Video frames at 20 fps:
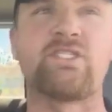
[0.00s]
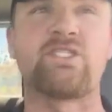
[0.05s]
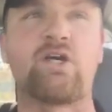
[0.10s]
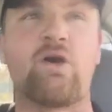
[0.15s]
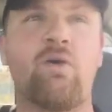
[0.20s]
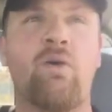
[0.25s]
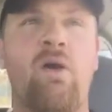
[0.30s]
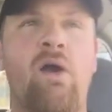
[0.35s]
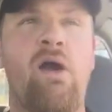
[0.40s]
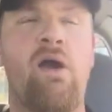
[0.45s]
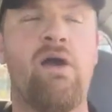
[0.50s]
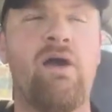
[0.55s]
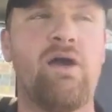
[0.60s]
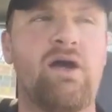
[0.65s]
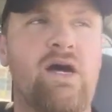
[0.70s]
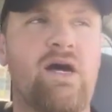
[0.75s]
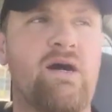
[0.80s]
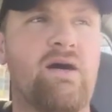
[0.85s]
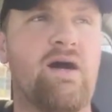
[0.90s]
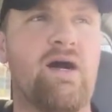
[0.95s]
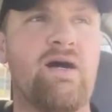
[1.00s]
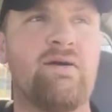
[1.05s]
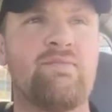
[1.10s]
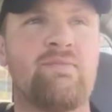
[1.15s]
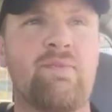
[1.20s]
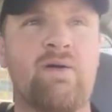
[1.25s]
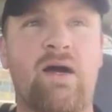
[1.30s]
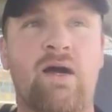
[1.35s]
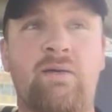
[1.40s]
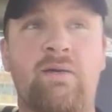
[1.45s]
So
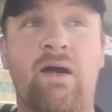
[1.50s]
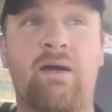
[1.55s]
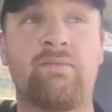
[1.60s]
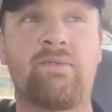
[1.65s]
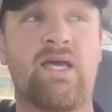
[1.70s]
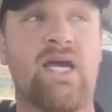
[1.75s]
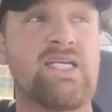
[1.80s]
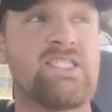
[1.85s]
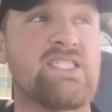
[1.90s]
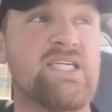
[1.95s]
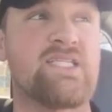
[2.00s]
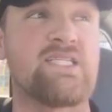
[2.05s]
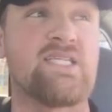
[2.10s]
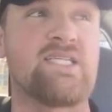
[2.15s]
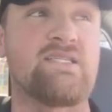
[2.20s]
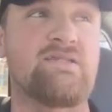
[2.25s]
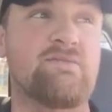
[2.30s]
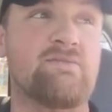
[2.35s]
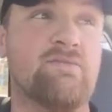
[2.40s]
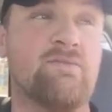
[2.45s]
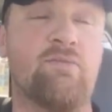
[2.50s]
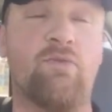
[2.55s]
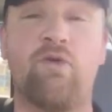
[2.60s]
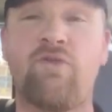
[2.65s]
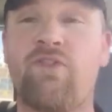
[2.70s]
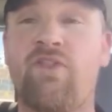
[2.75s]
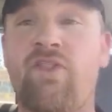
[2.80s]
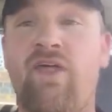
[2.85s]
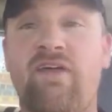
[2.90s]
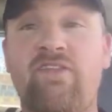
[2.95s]
um, I, am guessing that
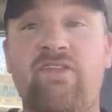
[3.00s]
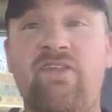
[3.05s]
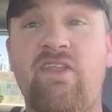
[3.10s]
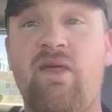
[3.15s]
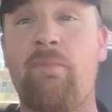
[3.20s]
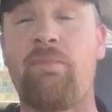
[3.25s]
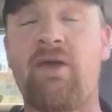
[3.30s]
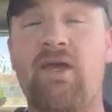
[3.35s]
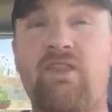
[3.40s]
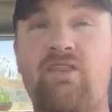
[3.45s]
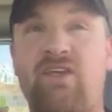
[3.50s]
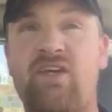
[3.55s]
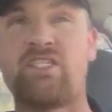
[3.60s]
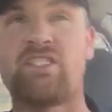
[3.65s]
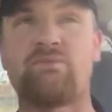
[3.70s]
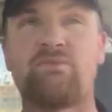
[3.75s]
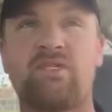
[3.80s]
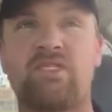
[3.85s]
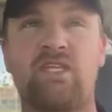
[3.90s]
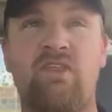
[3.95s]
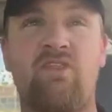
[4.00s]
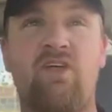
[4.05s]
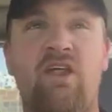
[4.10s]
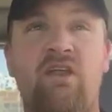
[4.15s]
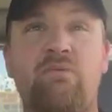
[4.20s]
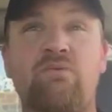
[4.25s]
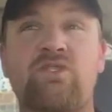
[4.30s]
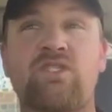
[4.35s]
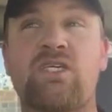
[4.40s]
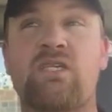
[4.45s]
more than likely they picked this because they
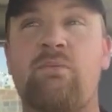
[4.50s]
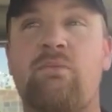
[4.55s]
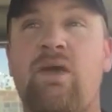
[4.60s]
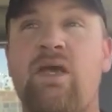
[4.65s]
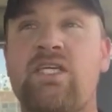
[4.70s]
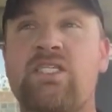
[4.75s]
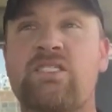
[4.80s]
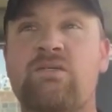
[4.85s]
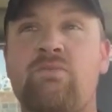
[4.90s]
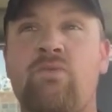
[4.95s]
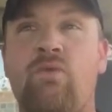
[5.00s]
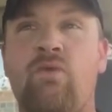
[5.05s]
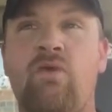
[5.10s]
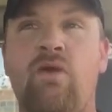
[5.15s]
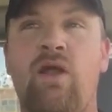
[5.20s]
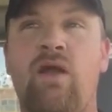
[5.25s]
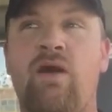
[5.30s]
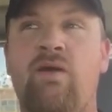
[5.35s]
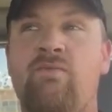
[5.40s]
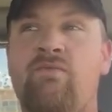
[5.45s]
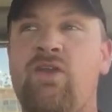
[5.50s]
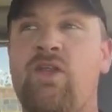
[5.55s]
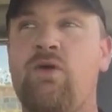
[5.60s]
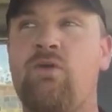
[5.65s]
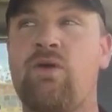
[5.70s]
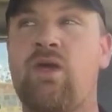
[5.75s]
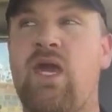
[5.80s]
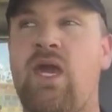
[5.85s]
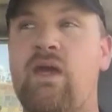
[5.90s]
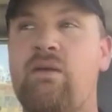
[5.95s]
thought it was going to make some more uh,
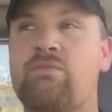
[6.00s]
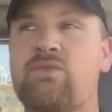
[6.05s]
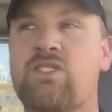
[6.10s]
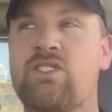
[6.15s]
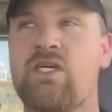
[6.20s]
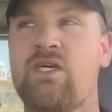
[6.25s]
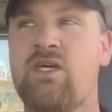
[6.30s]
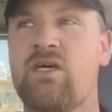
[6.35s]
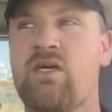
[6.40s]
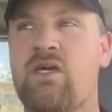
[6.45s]
video games,